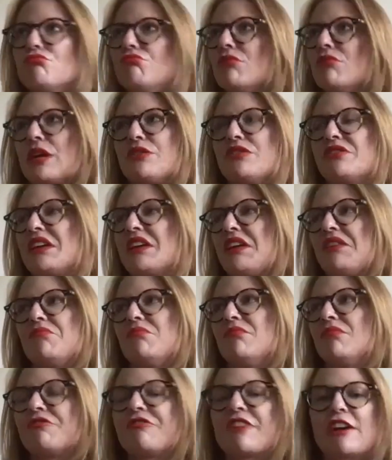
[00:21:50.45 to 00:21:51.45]
I'd
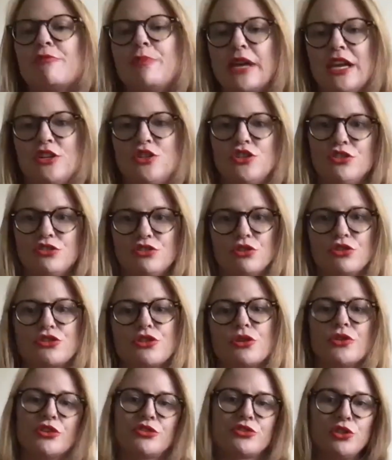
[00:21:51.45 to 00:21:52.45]
say 5 pages or
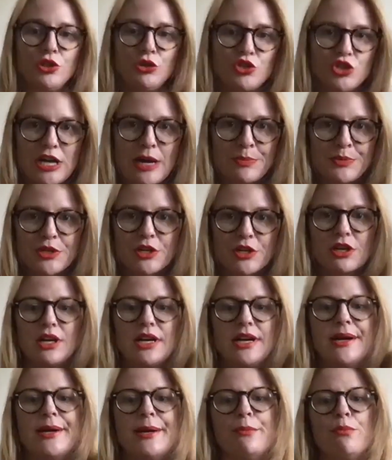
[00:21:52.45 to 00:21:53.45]
so, there's a new chapter,
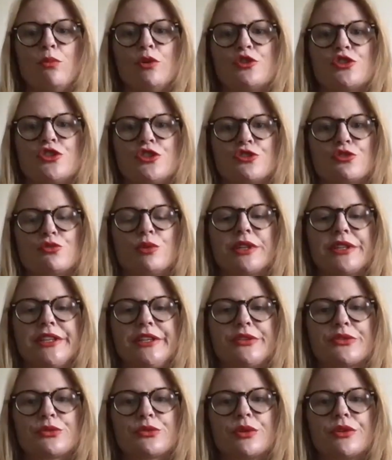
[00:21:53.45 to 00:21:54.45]
which just
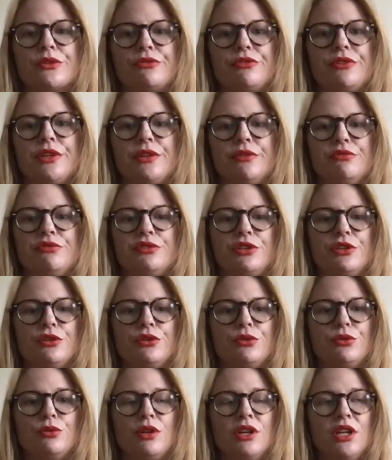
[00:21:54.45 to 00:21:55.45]
really sort of gives
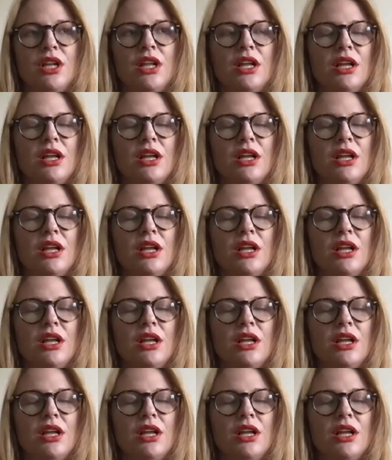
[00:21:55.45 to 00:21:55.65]
you,